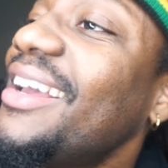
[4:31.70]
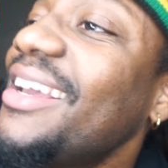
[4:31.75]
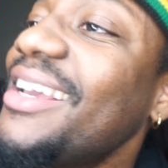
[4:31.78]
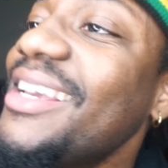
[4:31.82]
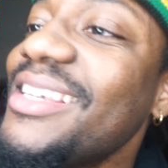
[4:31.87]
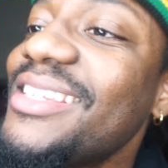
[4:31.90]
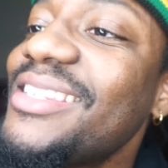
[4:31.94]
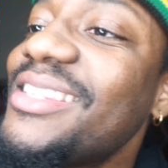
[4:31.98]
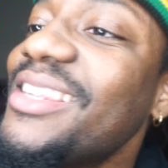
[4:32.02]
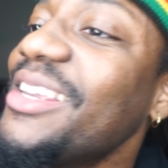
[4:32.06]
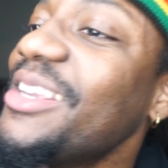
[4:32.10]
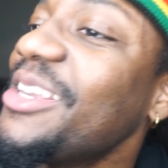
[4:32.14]

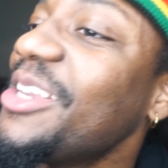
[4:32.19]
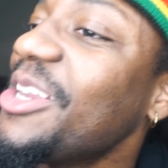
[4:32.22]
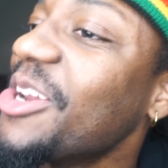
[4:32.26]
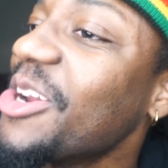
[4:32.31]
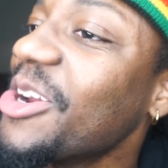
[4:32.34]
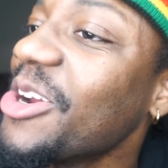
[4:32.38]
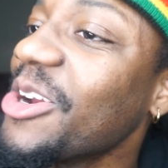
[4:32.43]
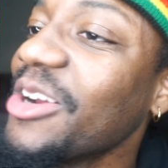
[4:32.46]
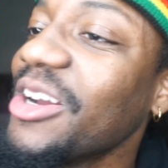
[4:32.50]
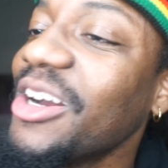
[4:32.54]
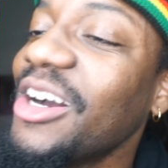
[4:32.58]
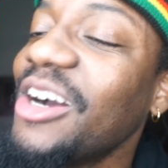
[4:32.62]
It's the
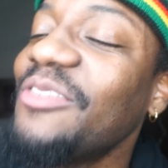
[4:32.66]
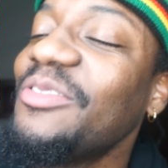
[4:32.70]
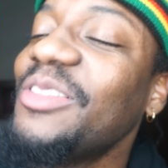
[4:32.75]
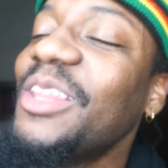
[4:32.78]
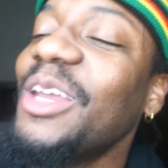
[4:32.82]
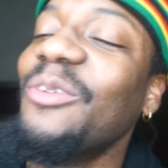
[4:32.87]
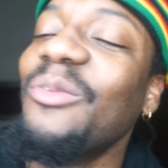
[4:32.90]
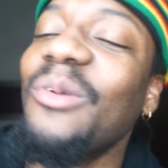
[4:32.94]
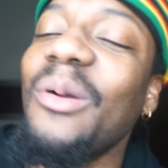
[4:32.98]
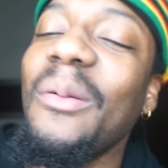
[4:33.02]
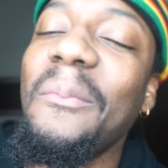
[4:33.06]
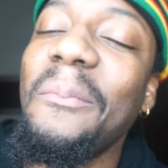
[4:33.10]
year of
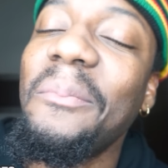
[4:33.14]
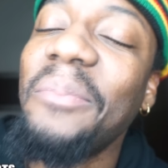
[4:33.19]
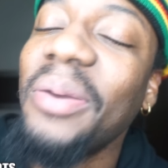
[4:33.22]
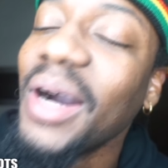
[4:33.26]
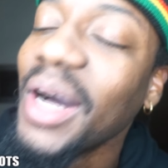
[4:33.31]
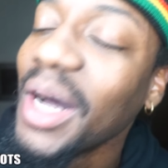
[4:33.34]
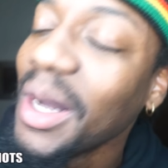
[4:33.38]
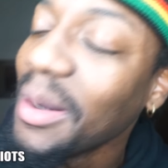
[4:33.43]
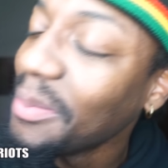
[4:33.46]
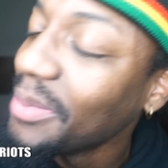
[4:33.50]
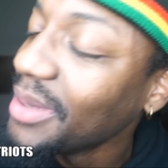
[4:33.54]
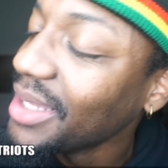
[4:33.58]
the
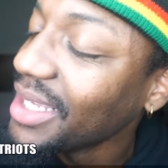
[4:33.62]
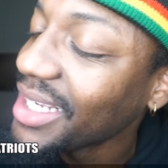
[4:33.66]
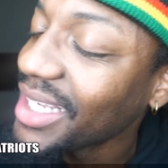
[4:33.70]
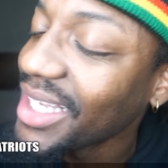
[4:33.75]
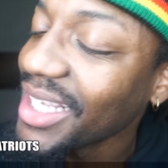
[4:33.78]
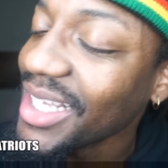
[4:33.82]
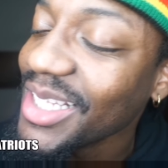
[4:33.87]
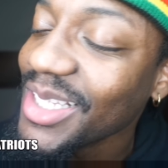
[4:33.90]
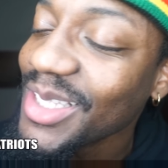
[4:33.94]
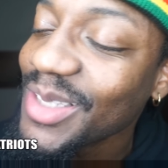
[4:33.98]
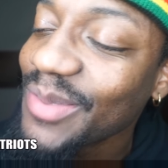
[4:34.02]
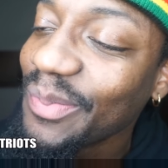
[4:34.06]

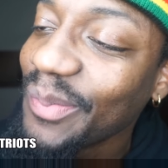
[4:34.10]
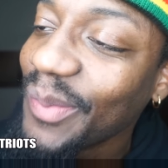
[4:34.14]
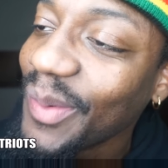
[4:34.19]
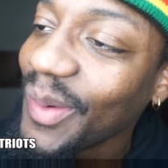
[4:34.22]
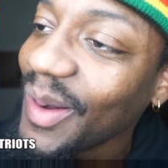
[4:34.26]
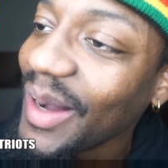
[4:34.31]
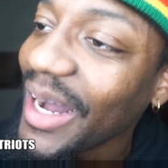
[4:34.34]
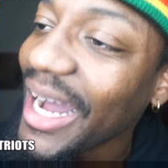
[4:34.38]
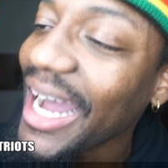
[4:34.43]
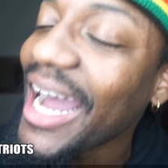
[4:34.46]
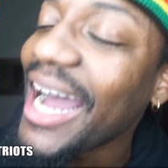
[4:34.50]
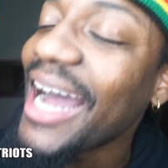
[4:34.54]
Republicans,
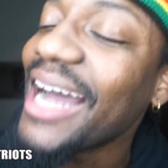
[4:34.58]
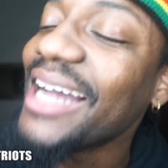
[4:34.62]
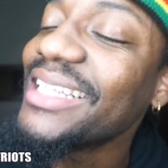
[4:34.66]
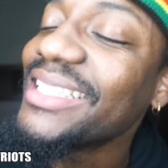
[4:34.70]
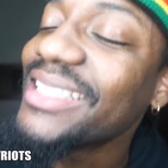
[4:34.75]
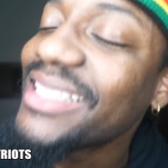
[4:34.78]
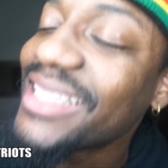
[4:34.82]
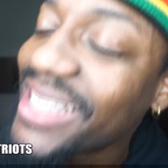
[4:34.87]
boy, I